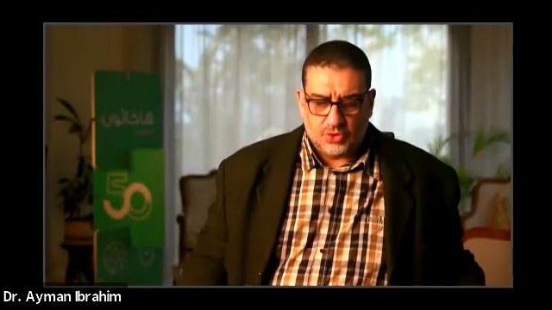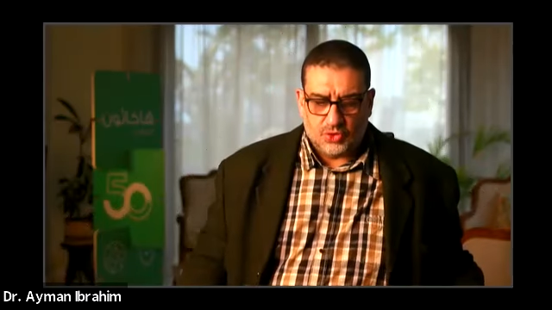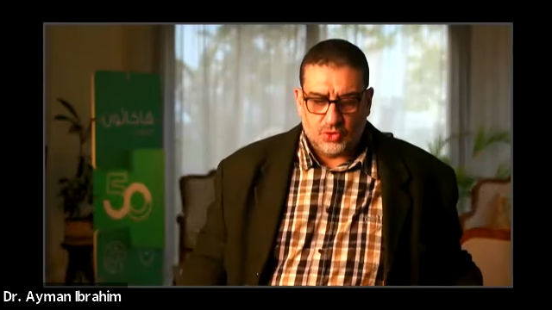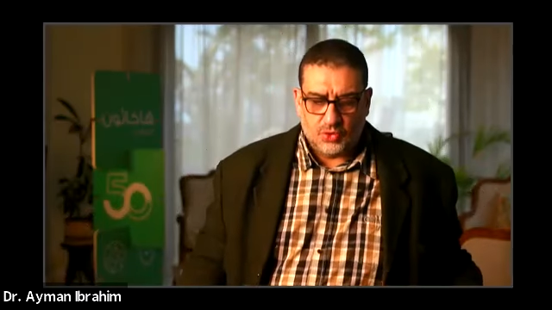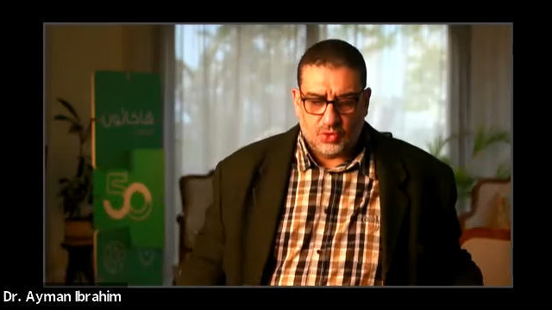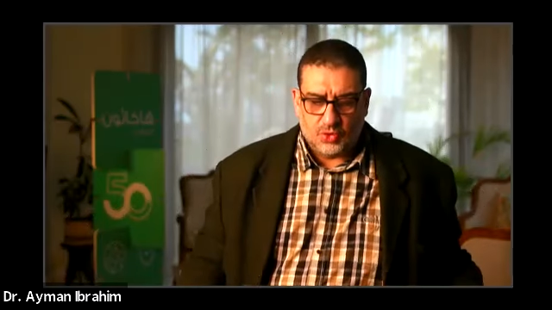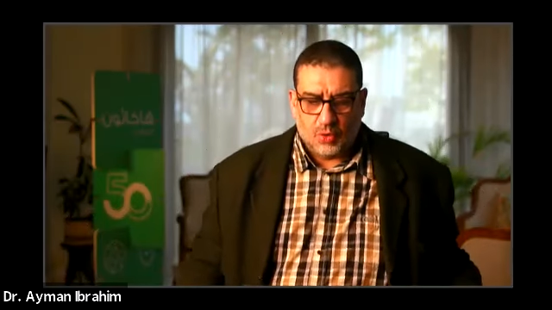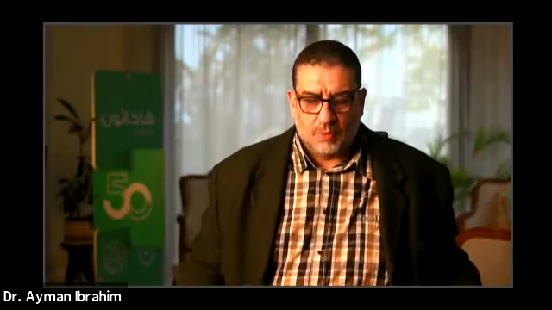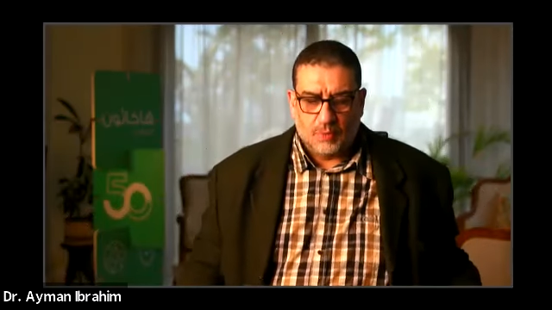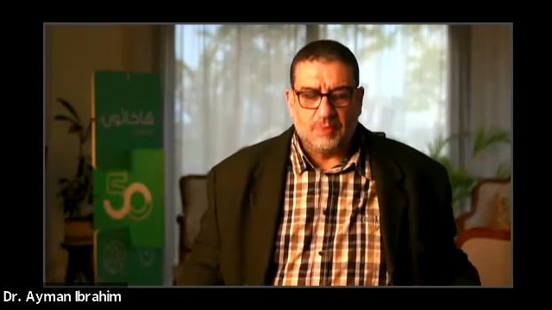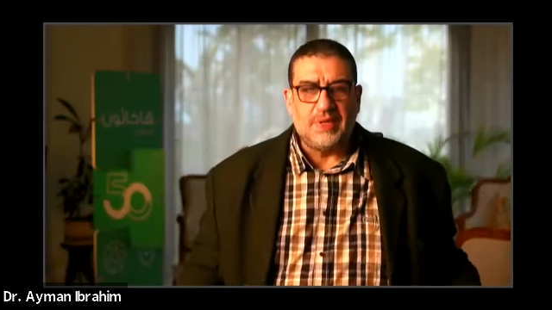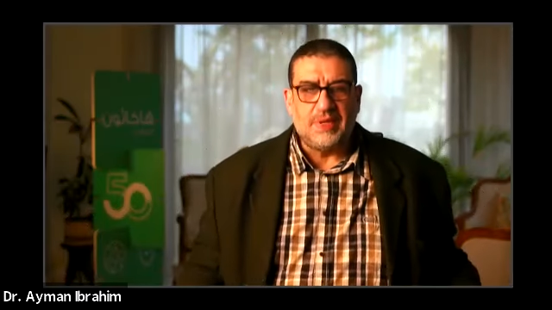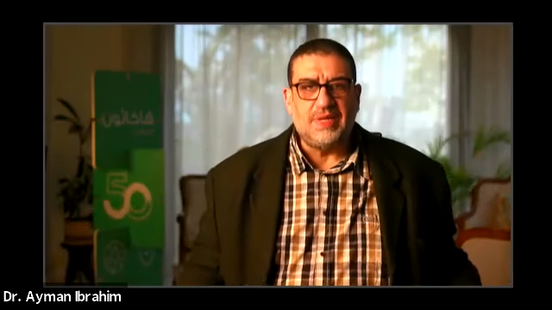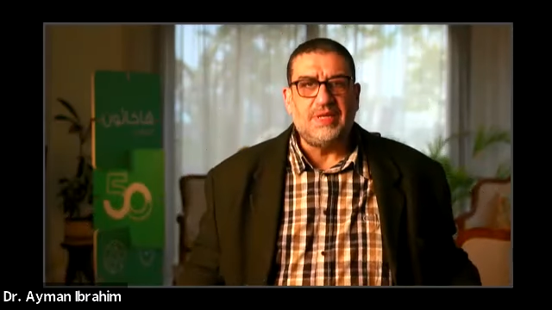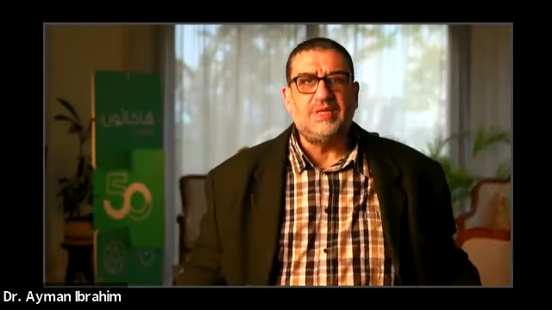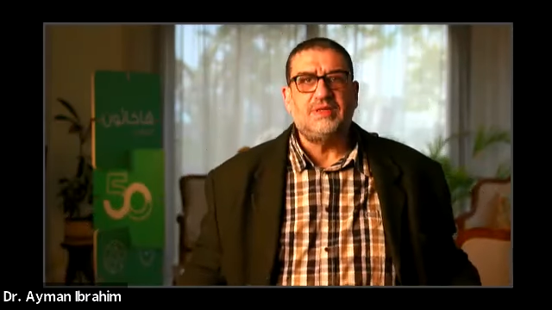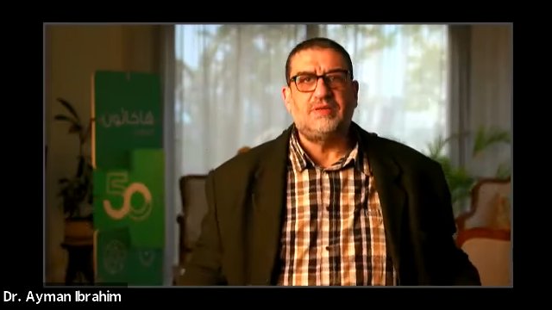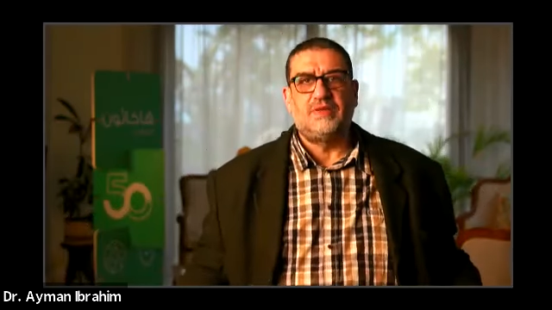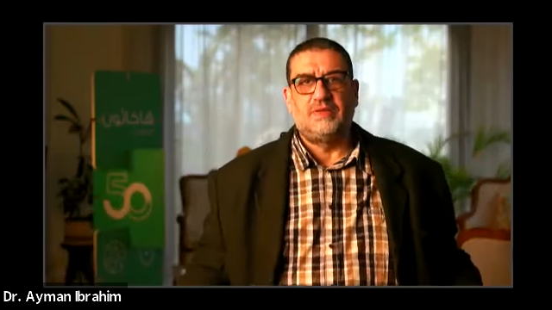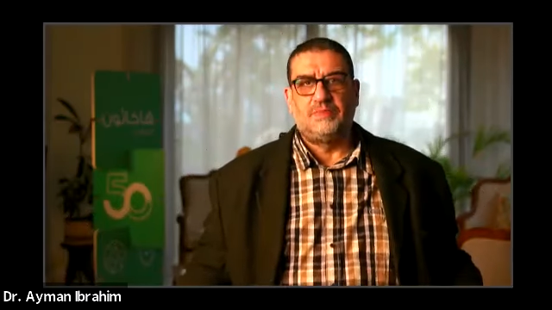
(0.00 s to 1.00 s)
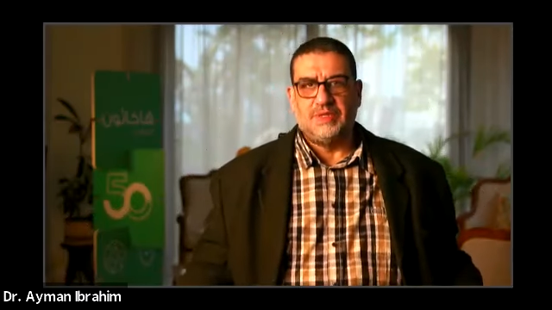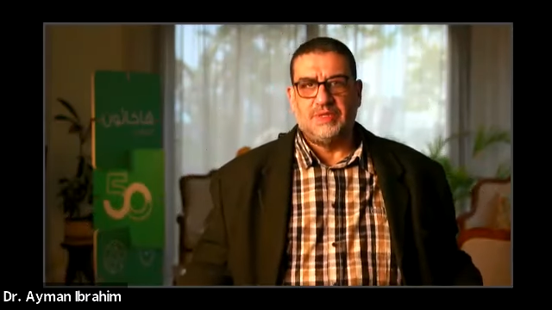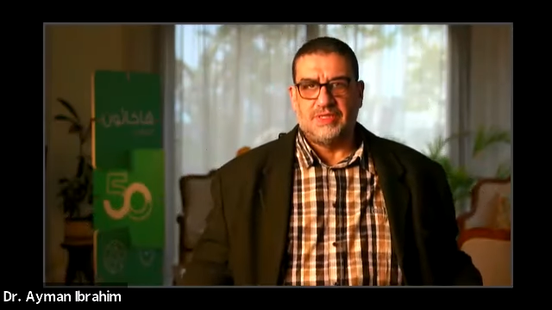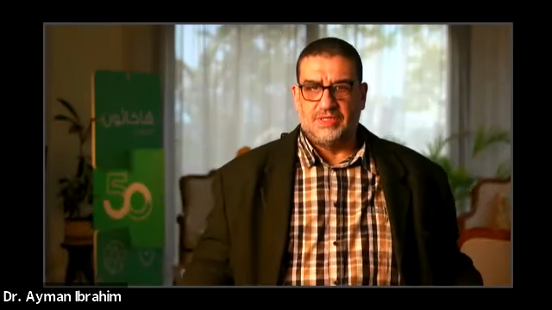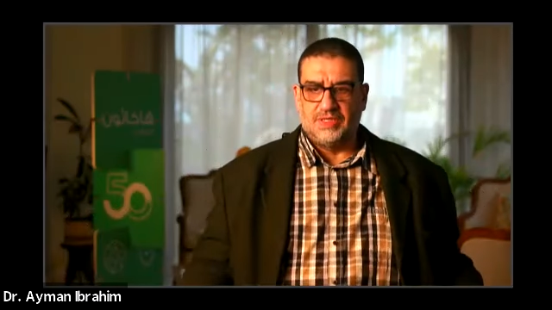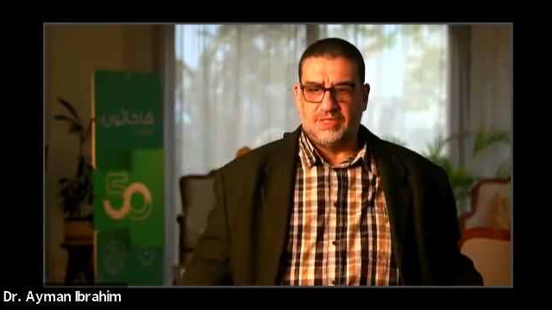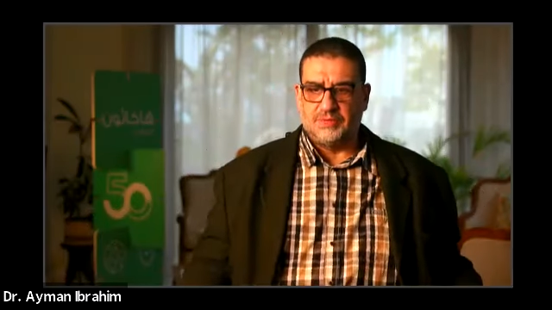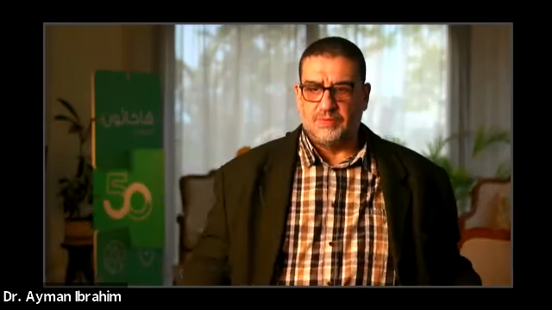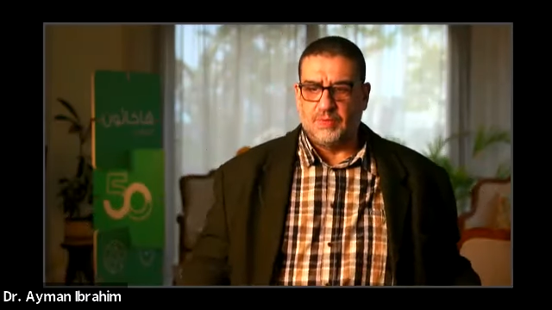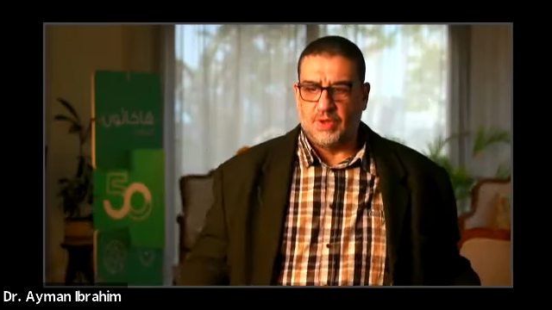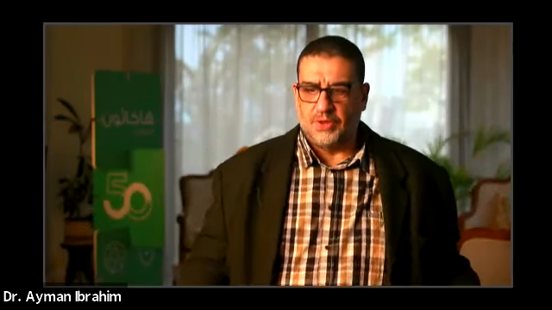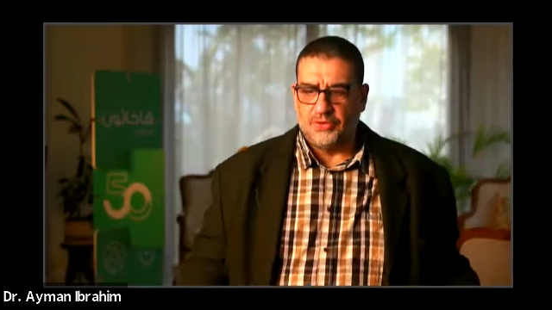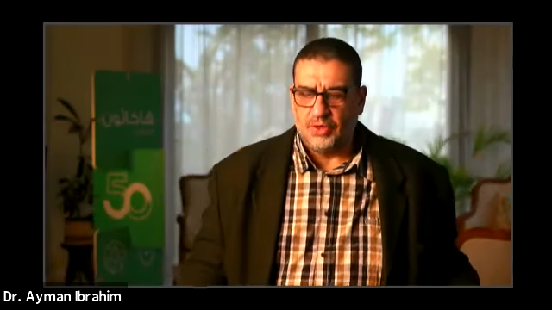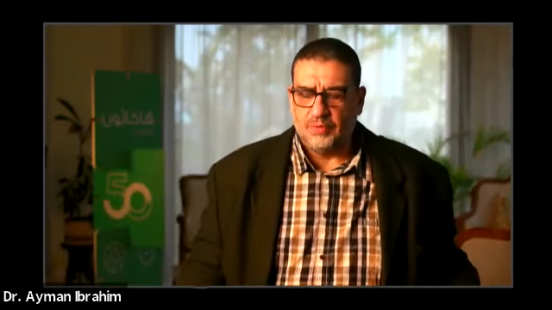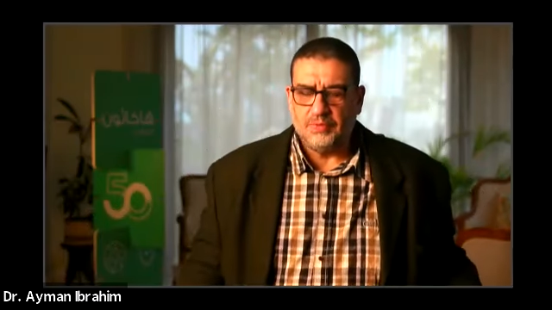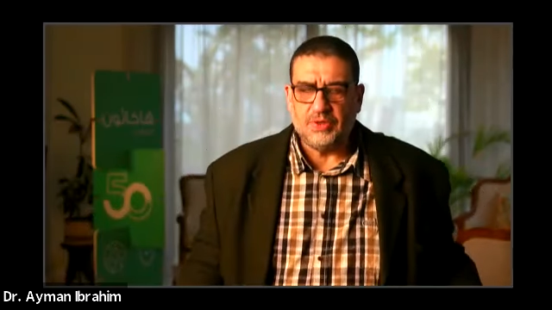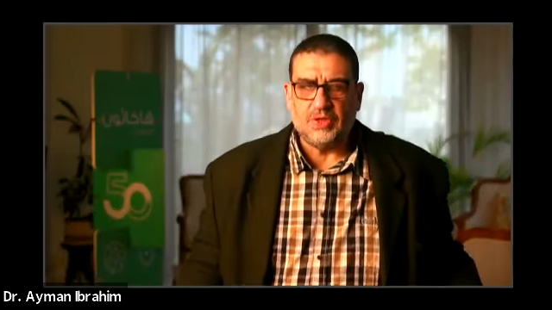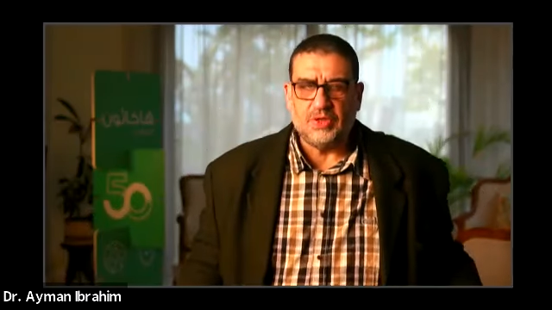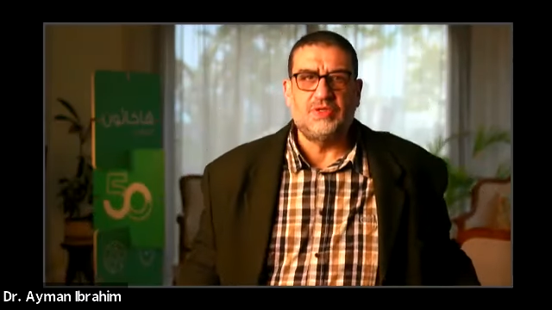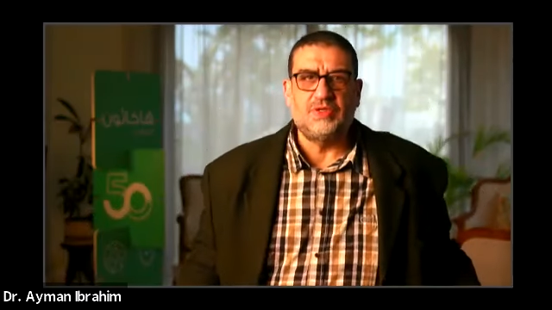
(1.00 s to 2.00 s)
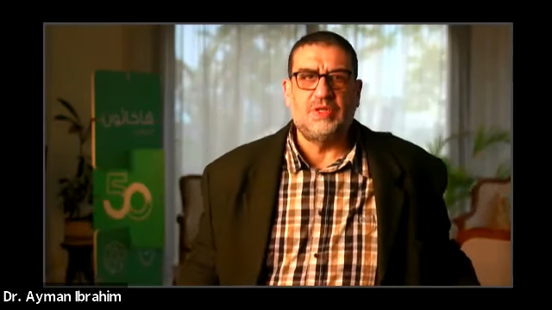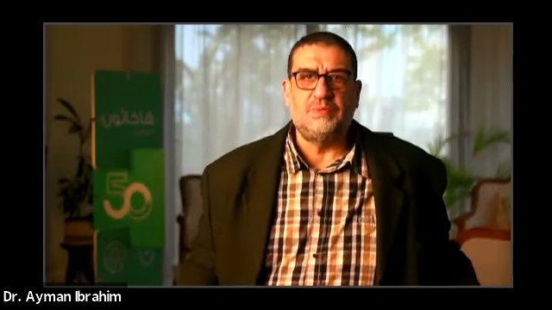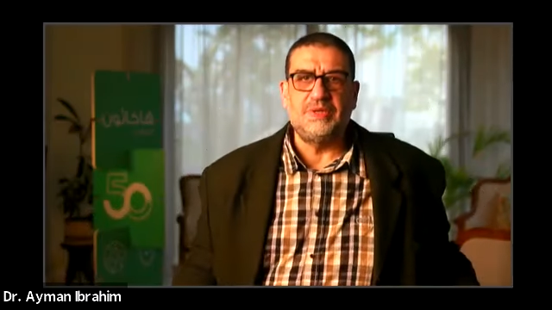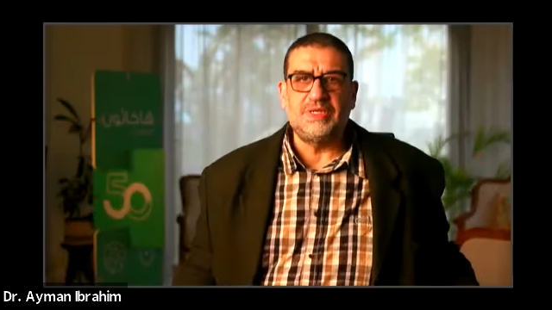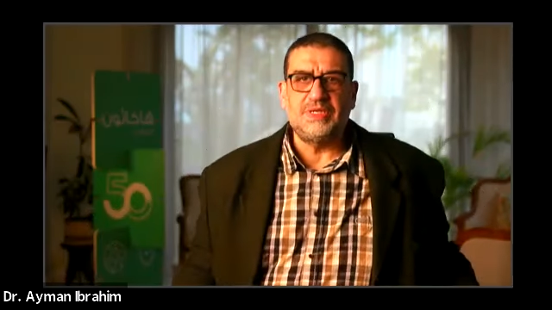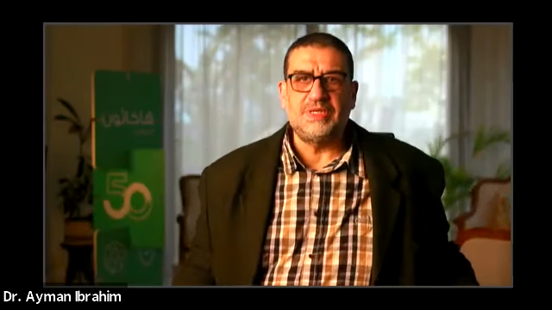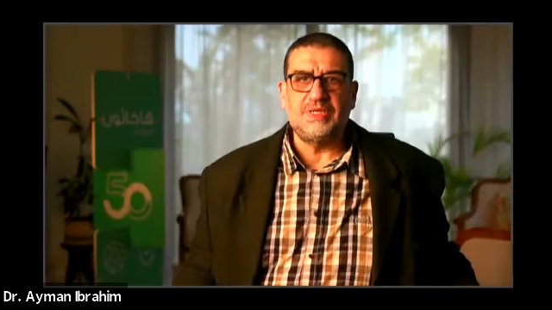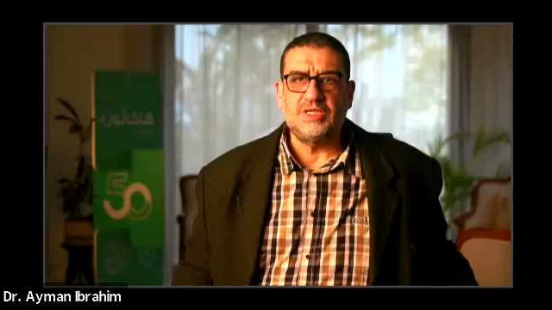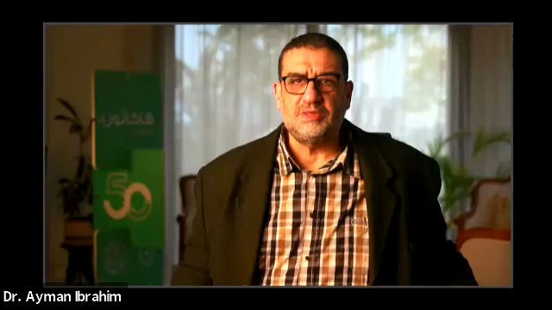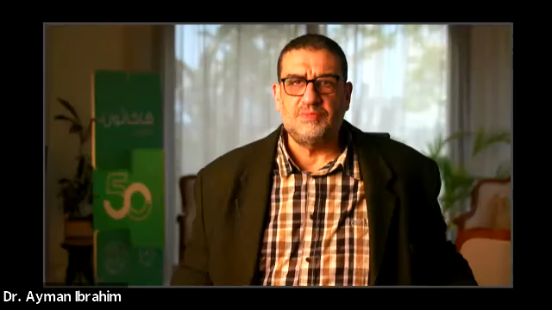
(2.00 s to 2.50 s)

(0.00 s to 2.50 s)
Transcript: to complete the business model because the business